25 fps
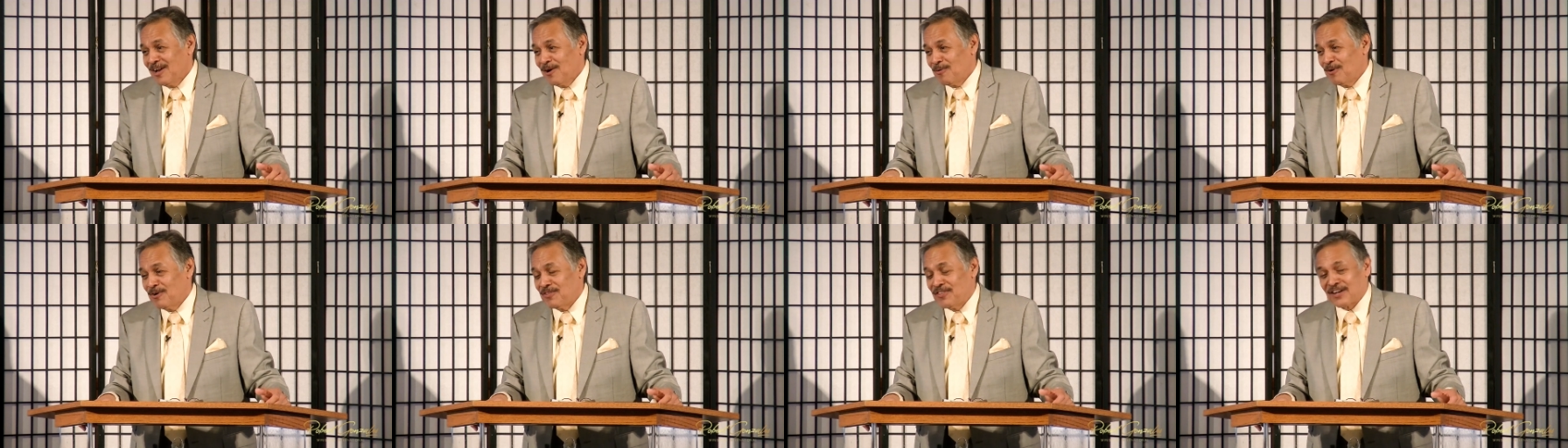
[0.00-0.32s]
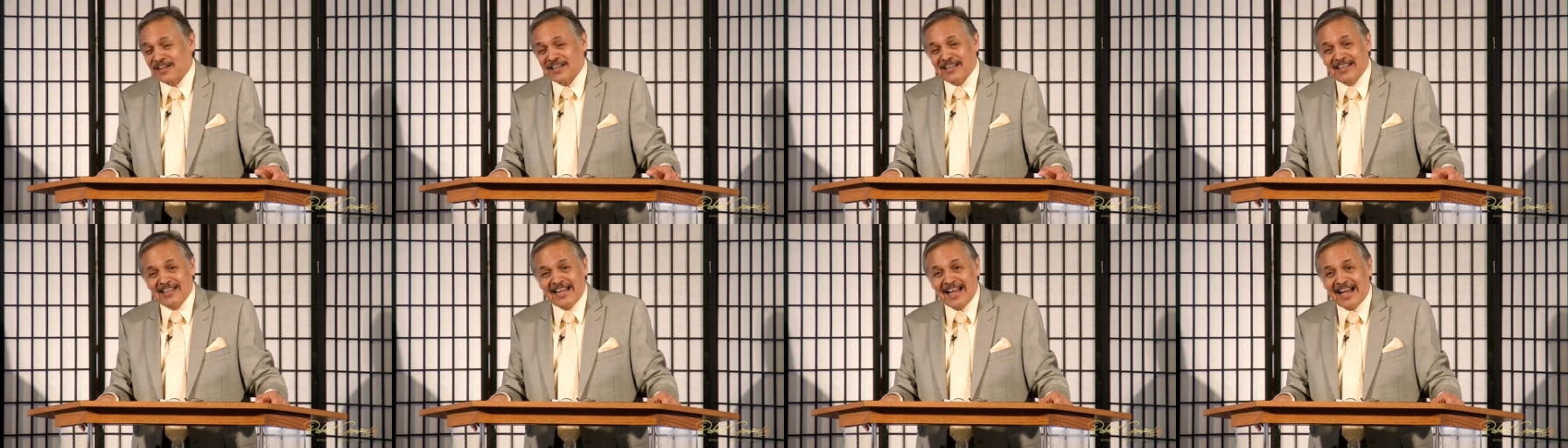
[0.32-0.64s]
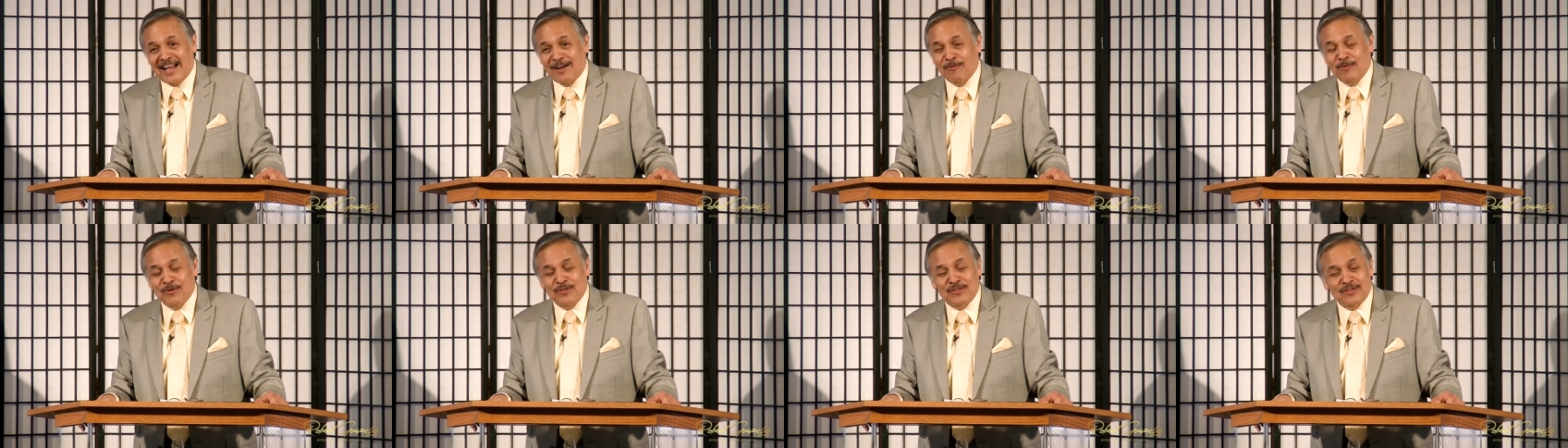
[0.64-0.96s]
with
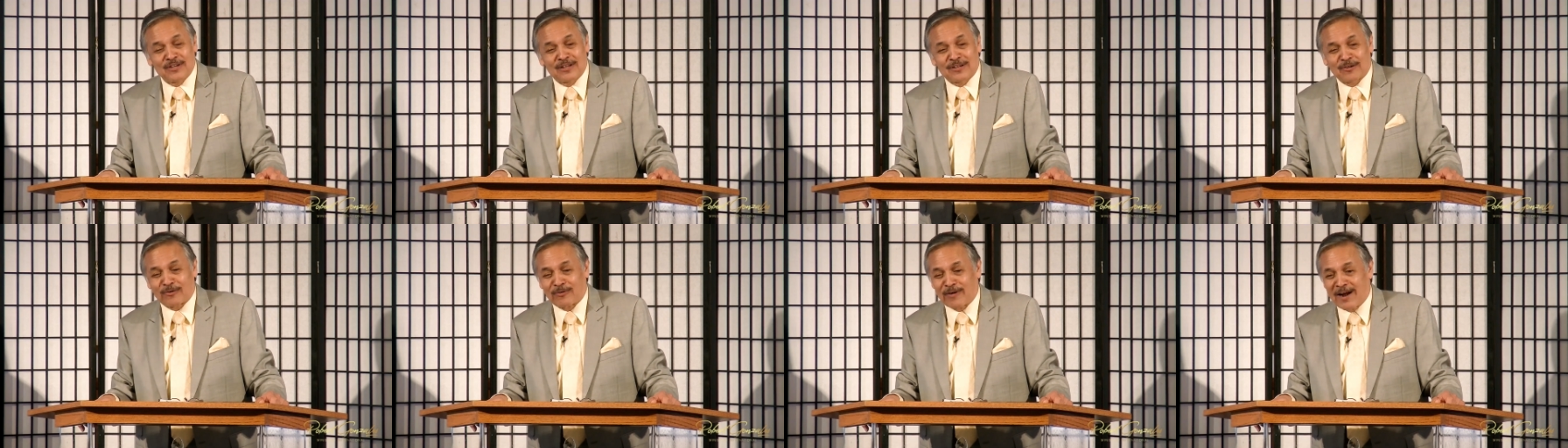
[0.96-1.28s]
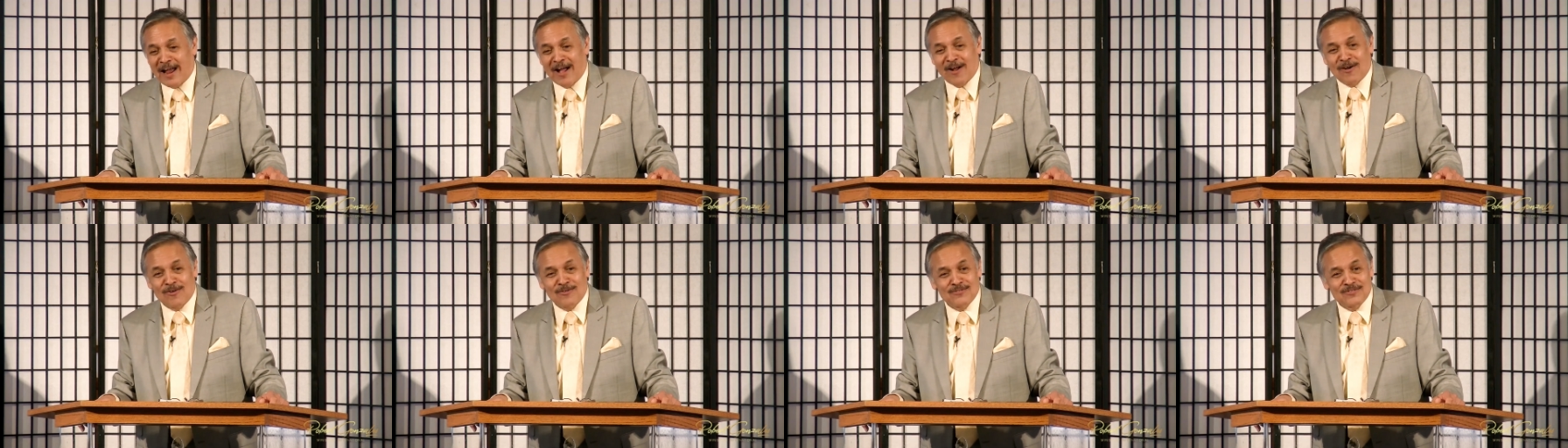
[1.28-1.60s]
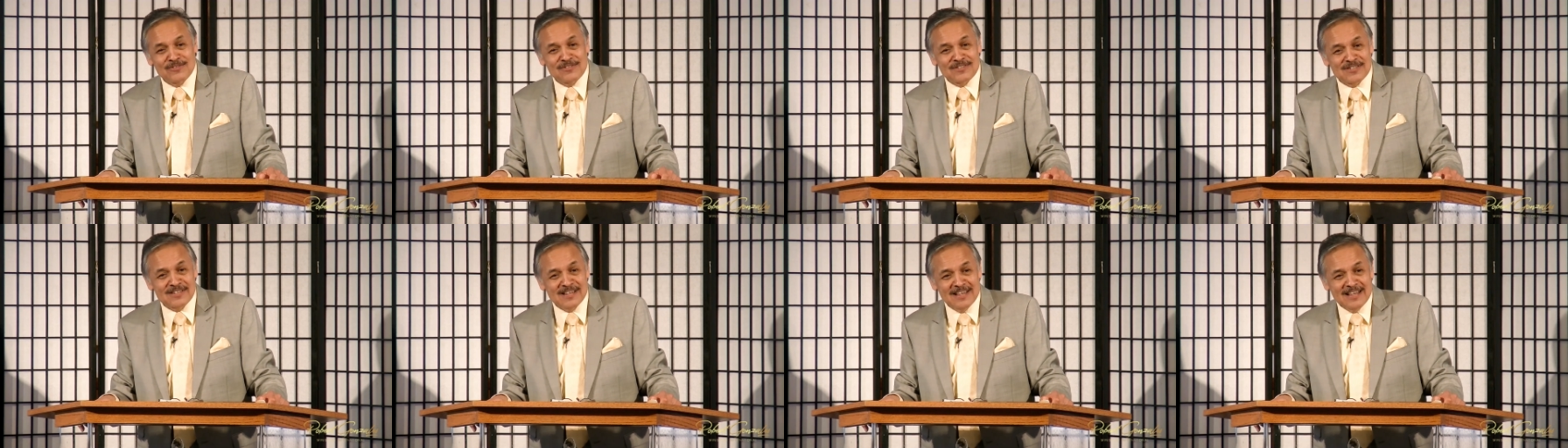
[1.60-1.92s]
the
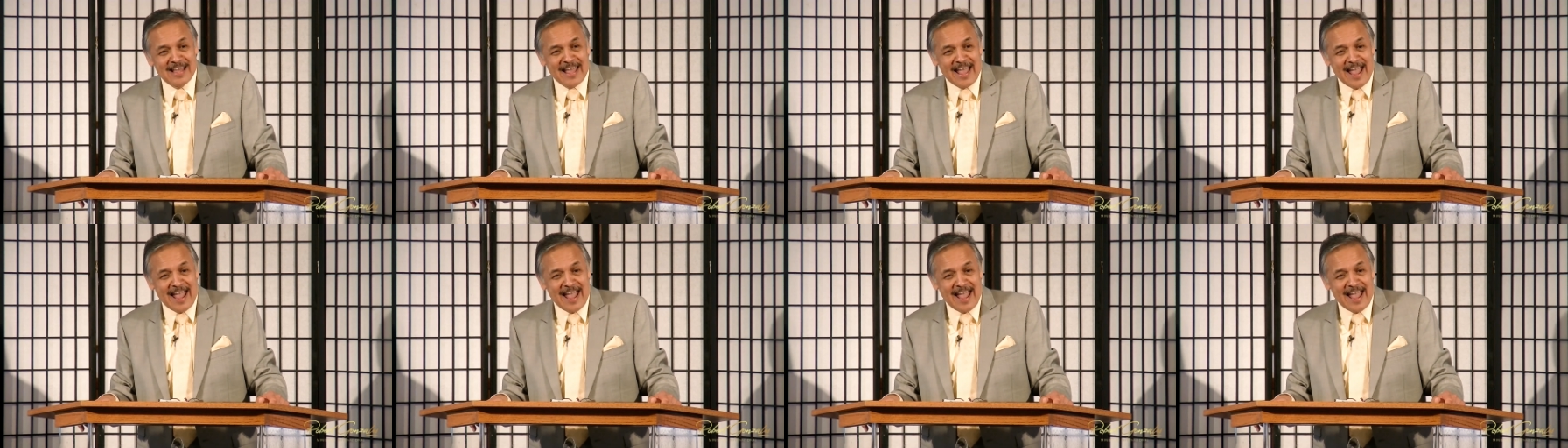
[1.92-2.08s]
crowns